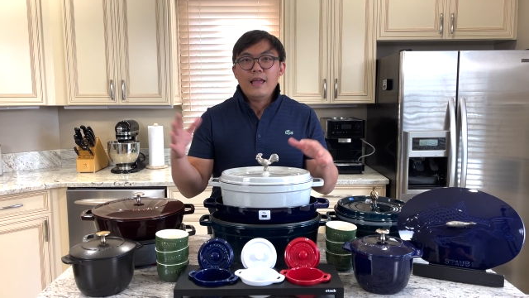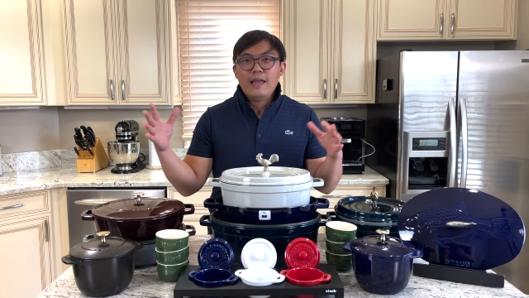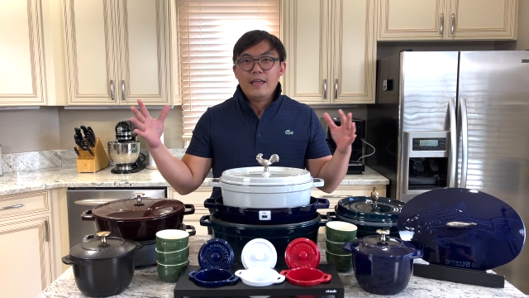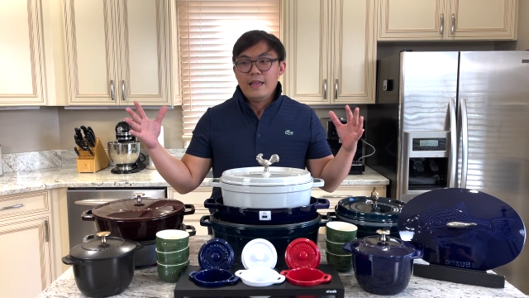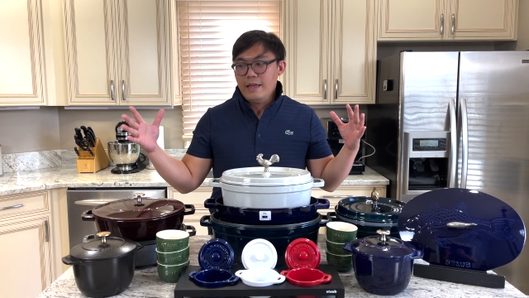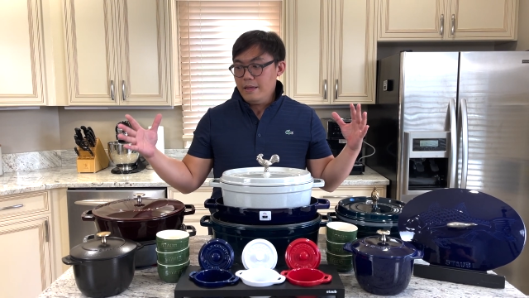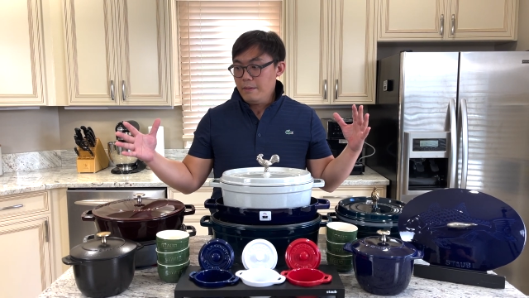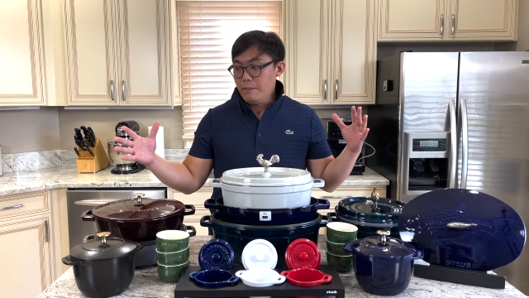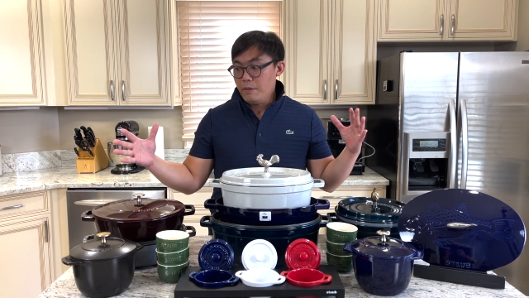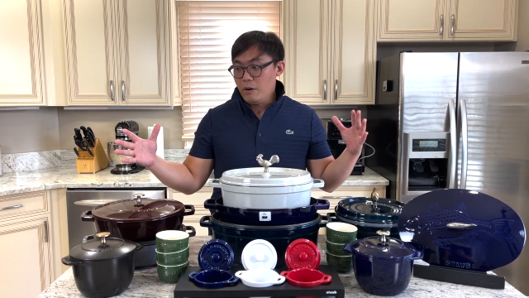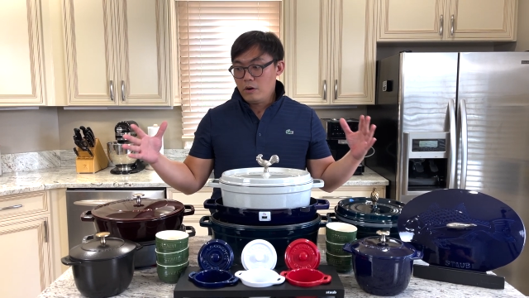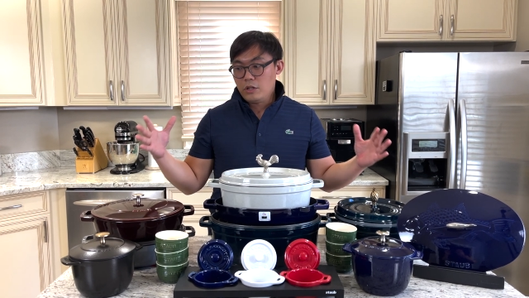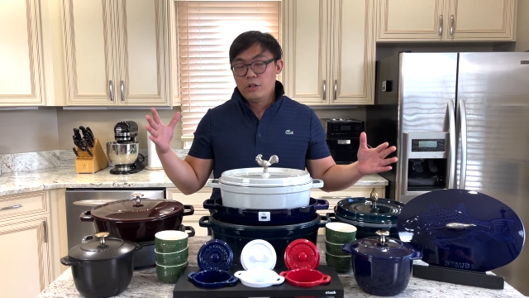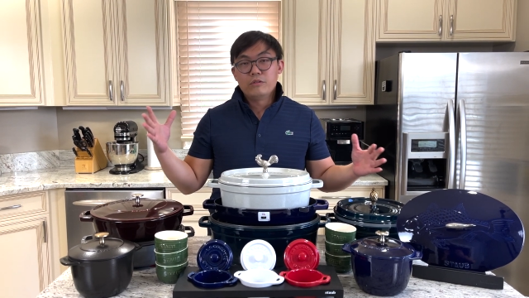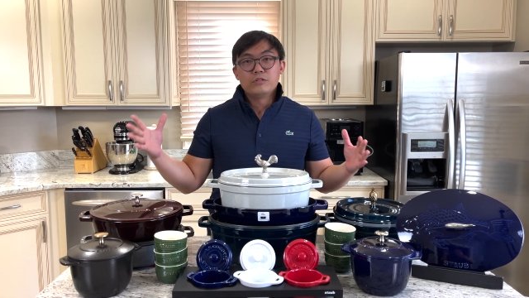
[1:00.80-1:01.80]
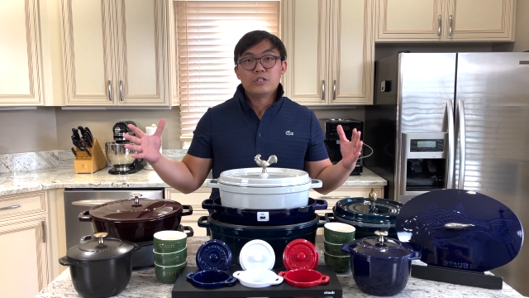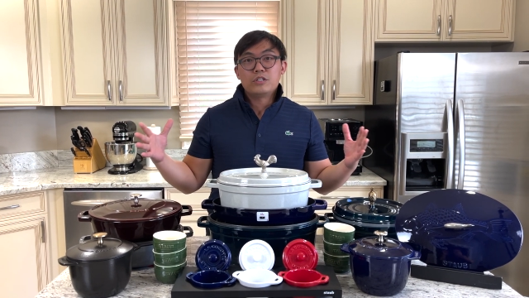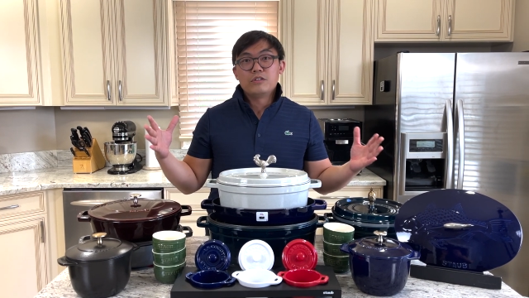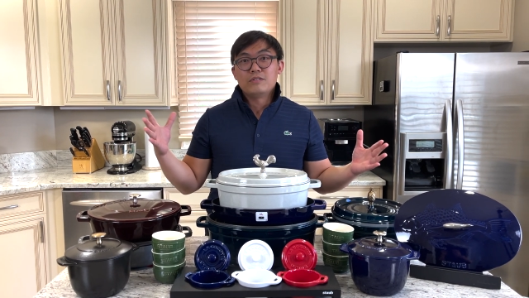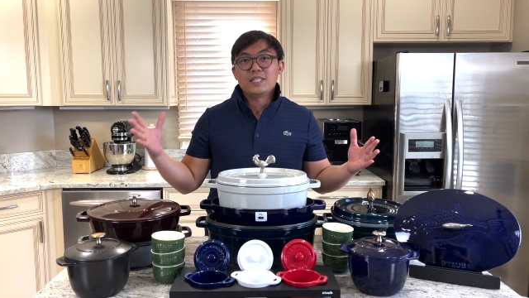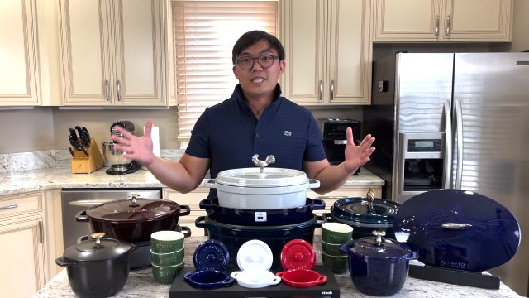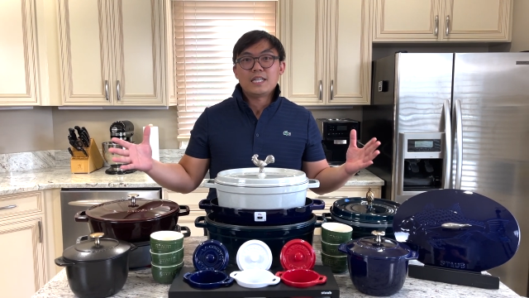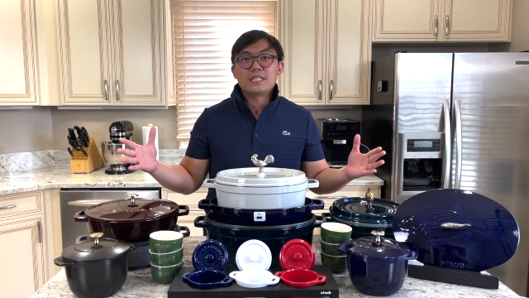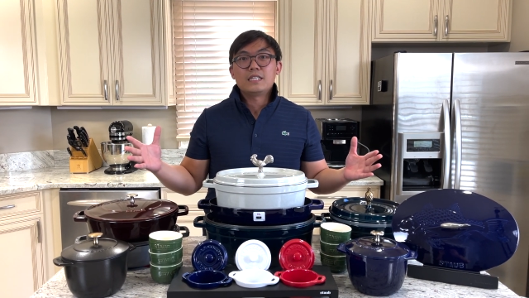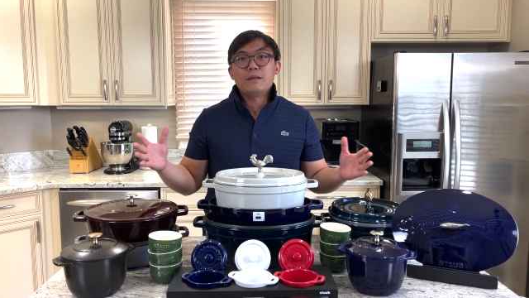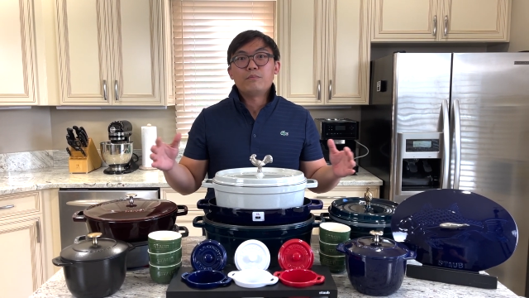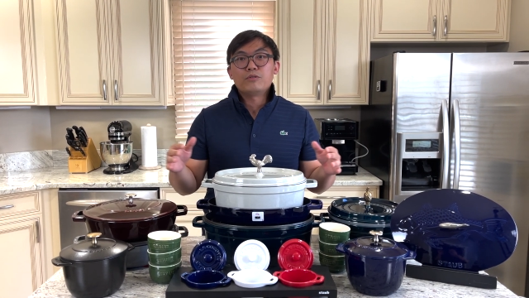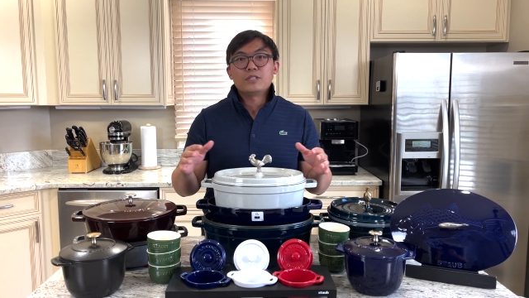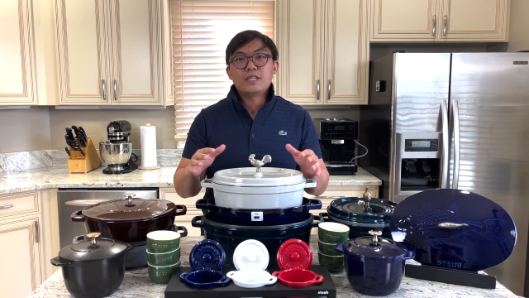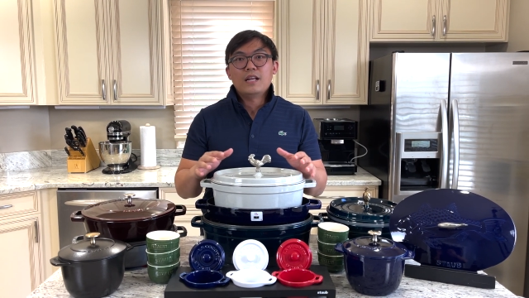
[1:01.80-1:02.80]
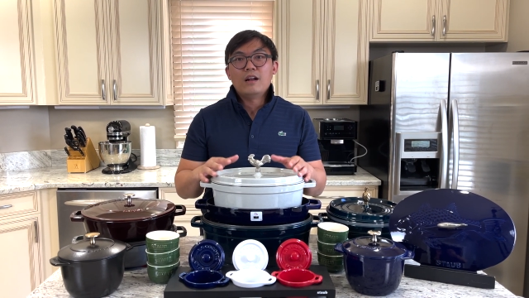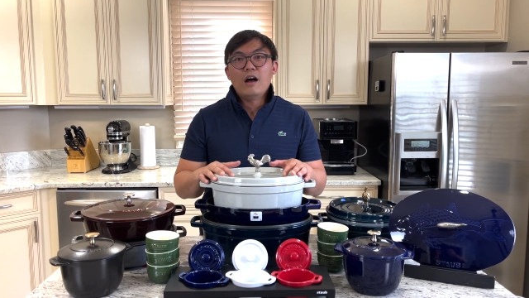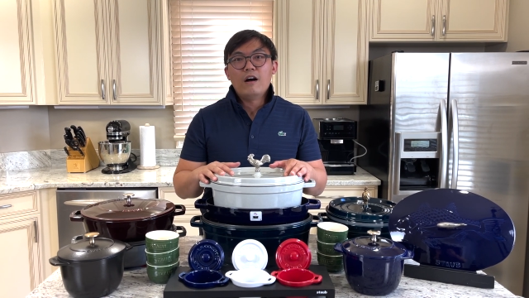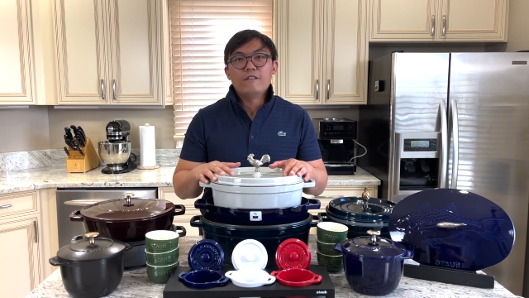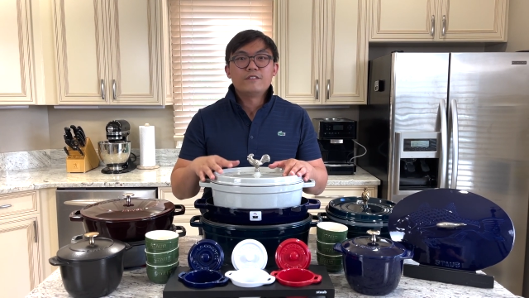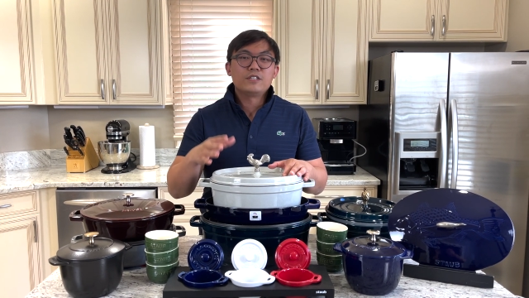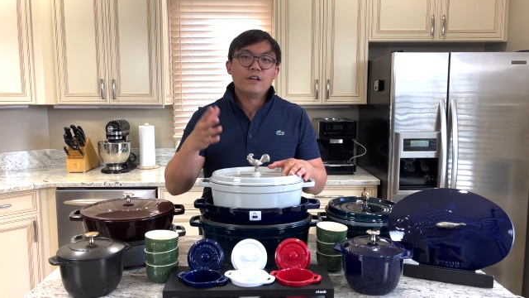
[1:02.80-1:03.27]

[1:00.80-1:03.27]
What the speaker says: a close to 60% off,